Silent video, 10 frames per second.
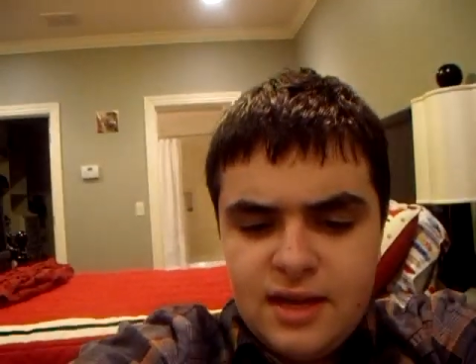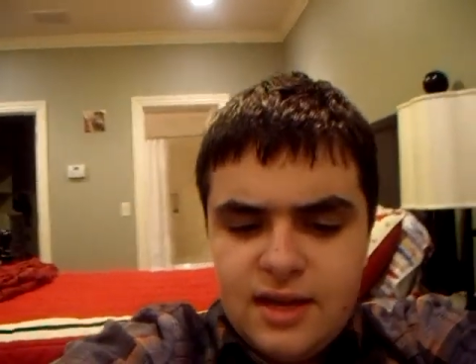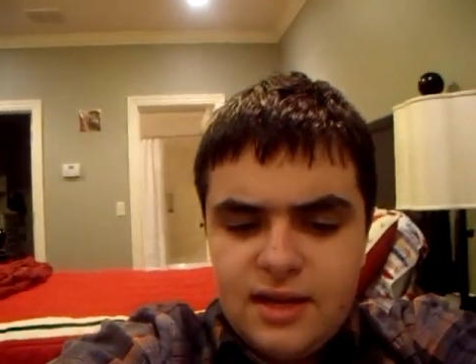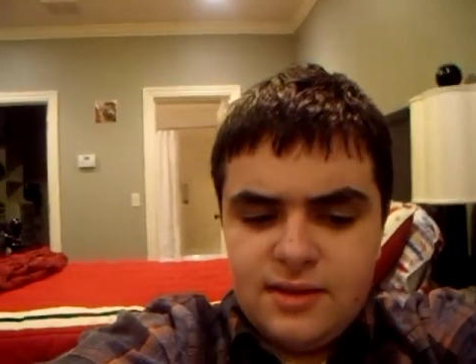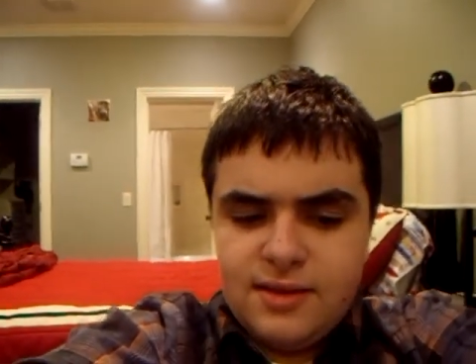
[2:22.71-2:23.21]

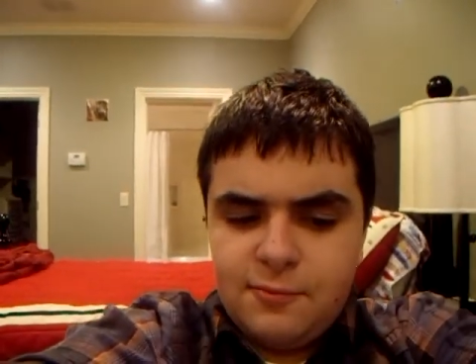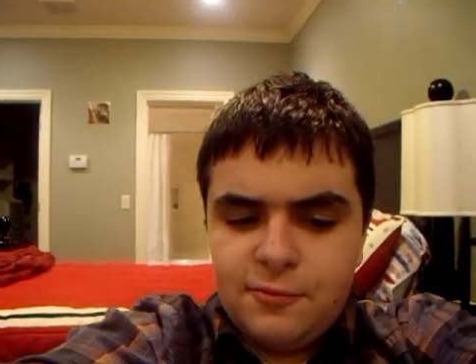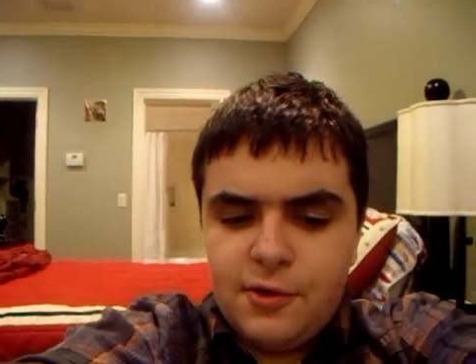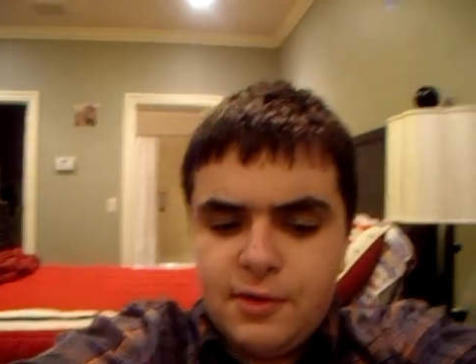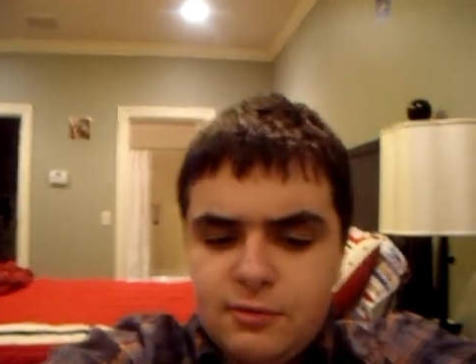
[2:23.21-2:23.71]
ends up
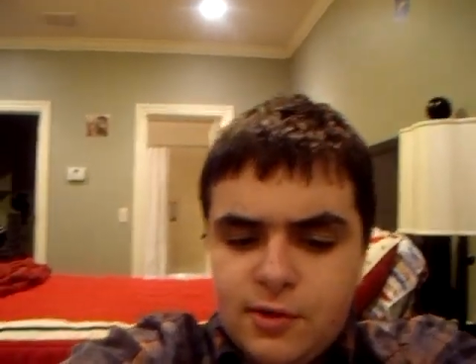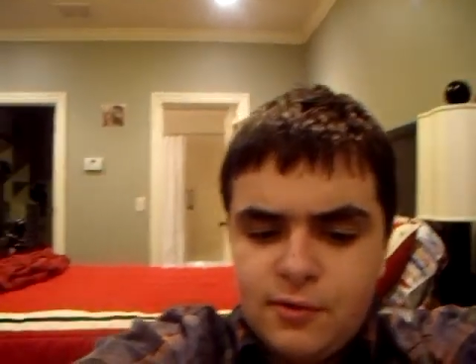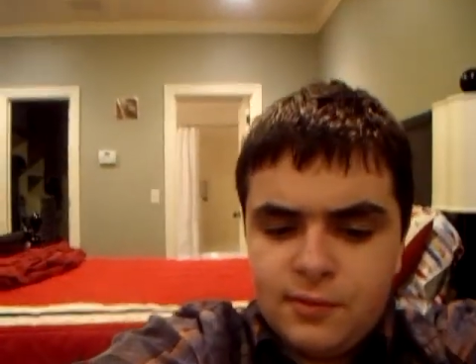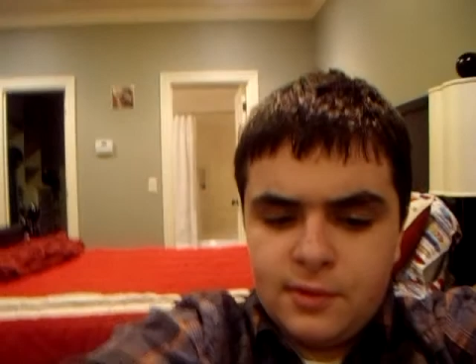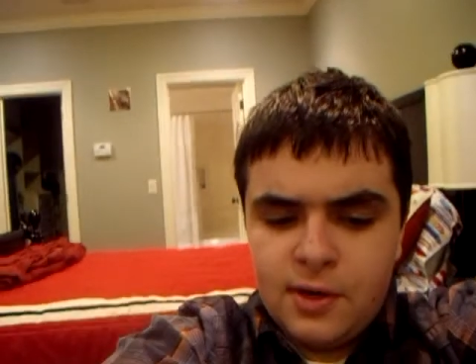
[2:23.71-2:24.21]
throwing
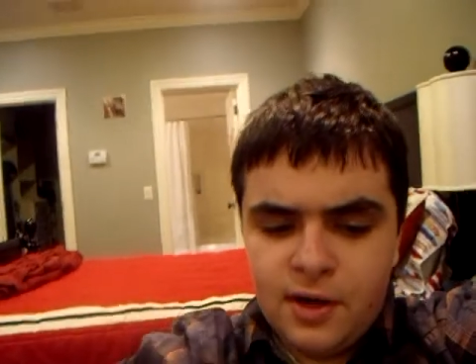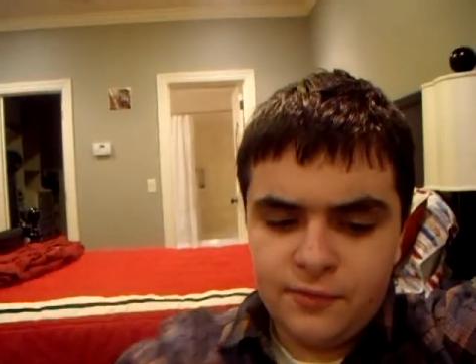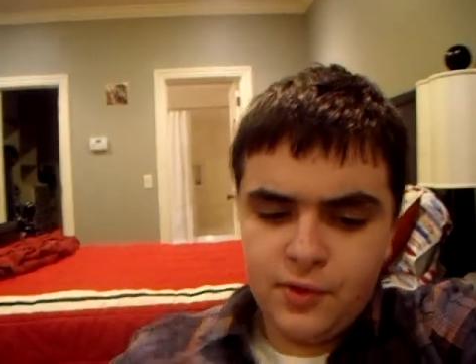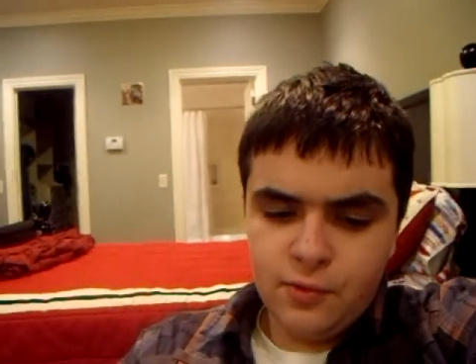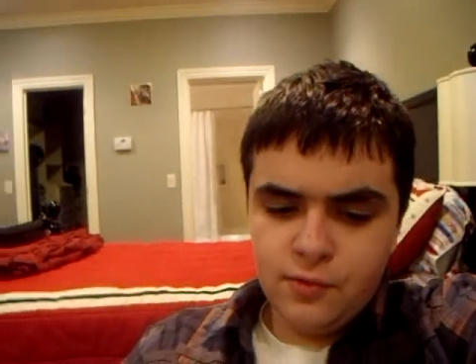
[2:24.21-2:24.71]
Rover off
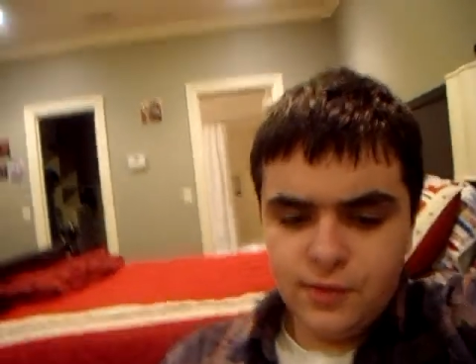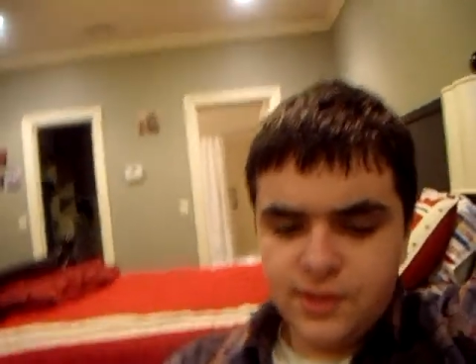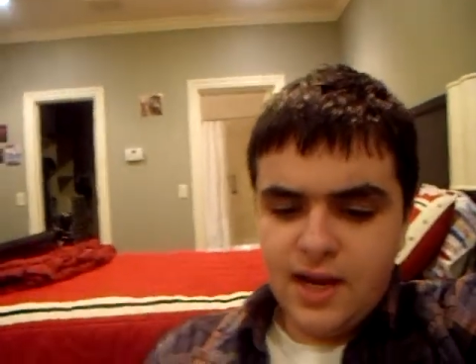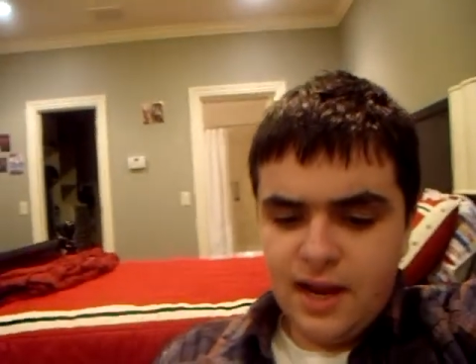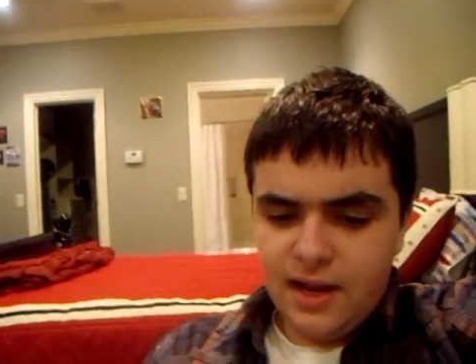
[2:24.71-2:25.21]
the Hoover
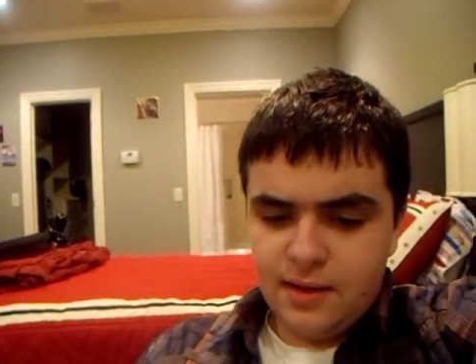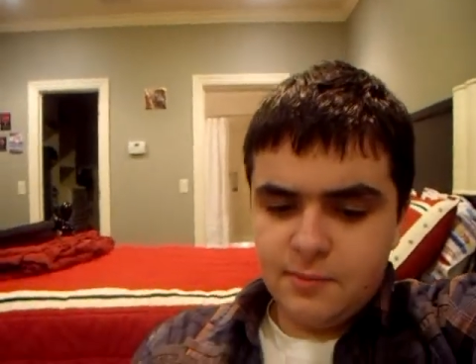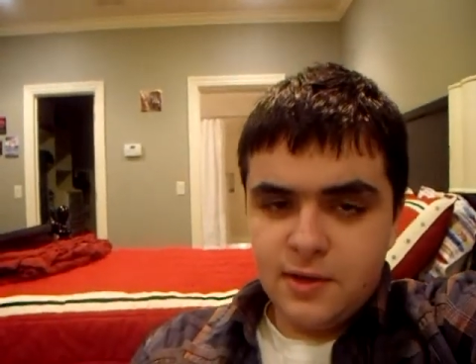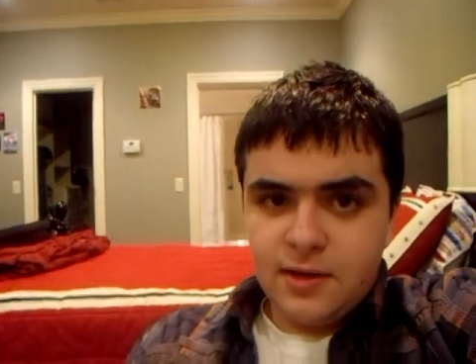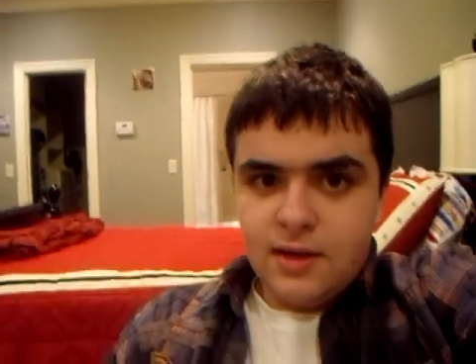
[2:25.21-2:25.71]

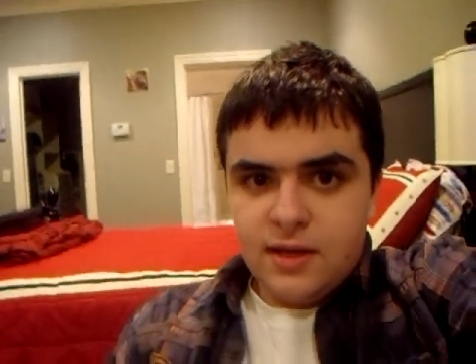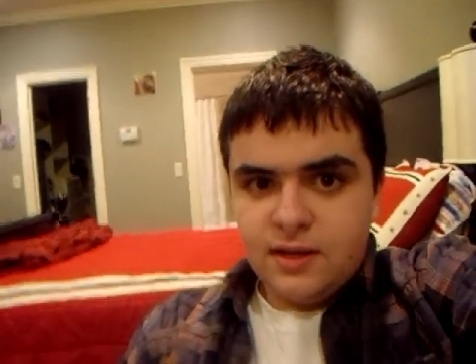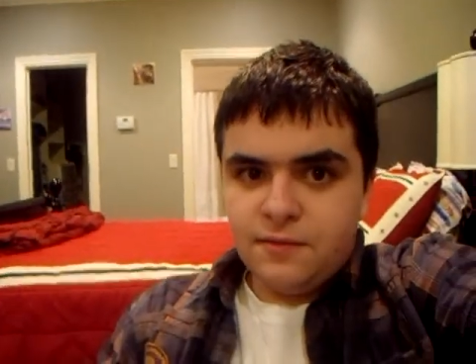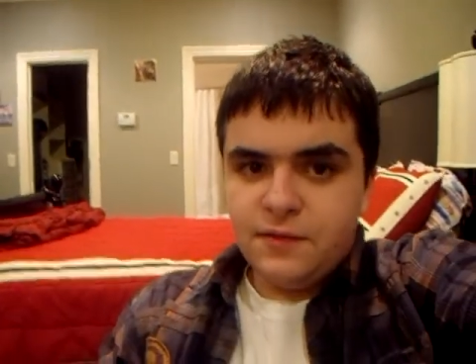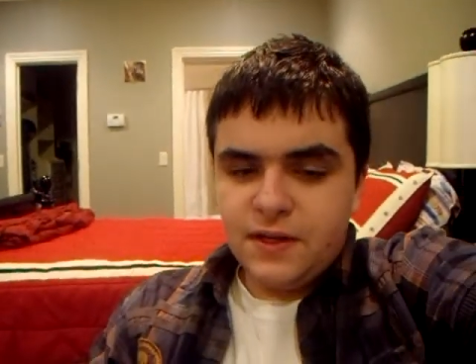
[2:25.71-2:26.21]
Dam in
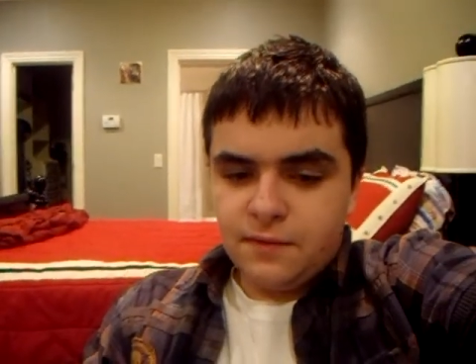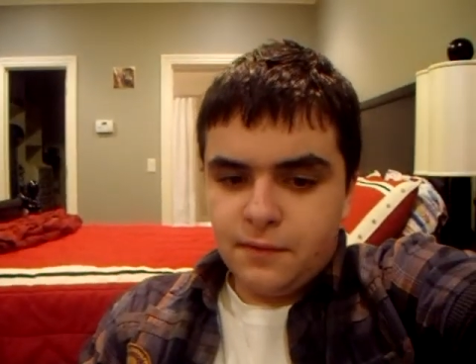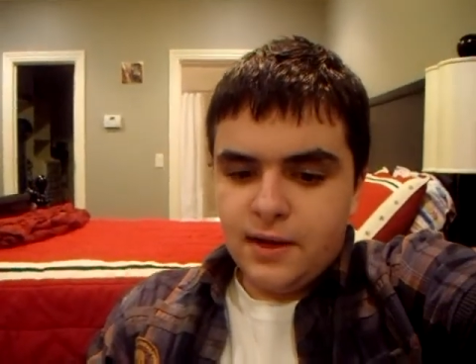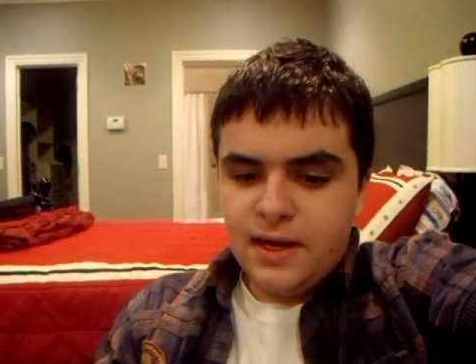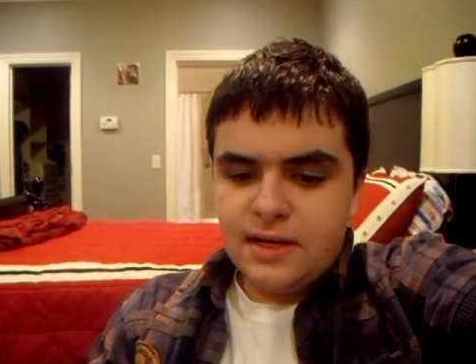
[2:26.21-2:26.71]
a fit of
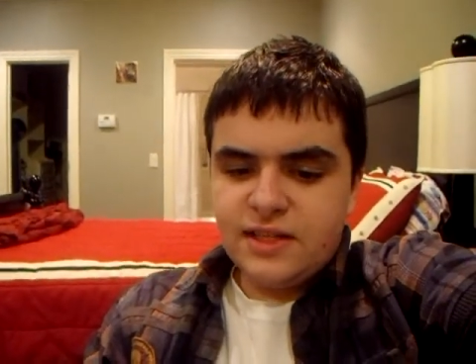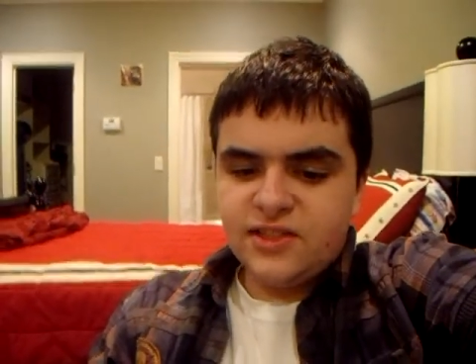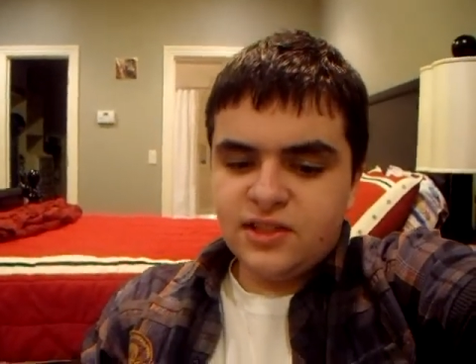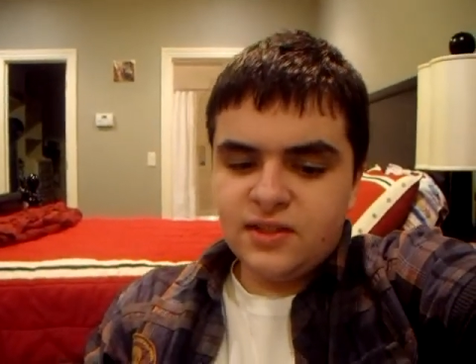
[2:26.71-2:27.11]
rage,